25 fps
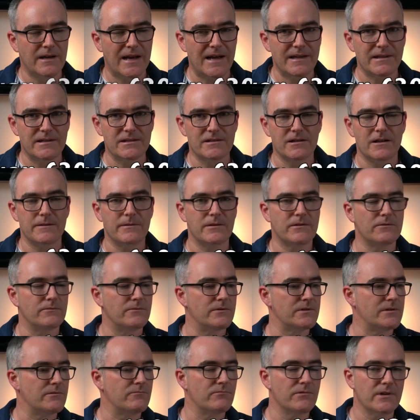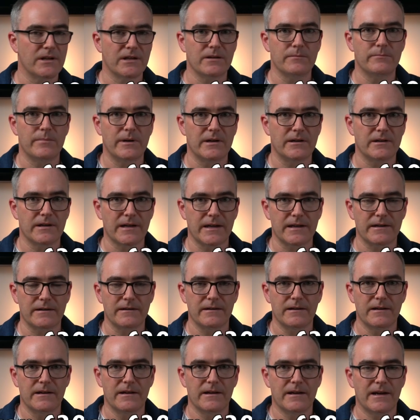at the time I thought was a really good
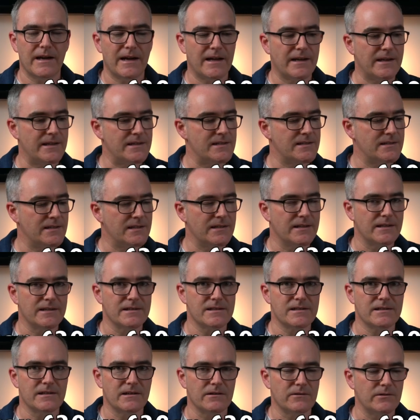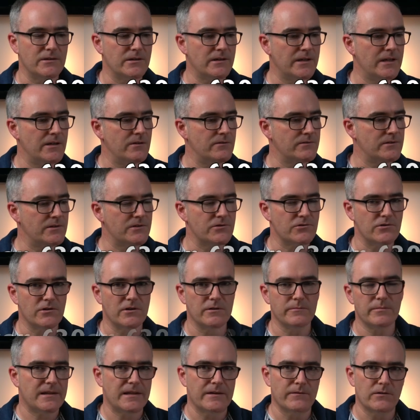bargain, and it still is. So you can go on to
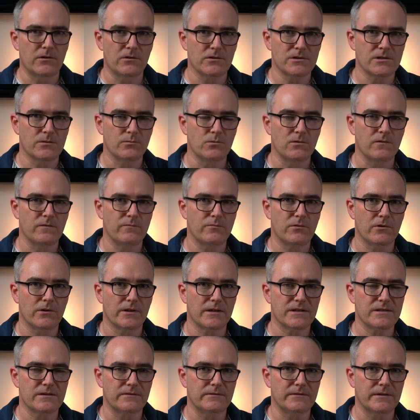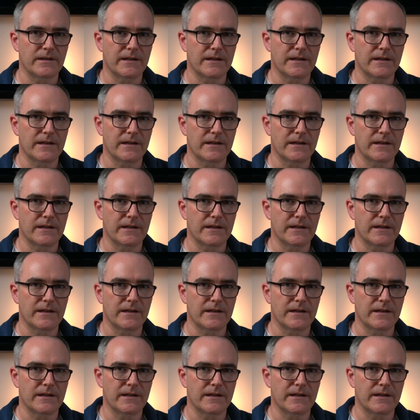Drop, they have lots of Wolf products on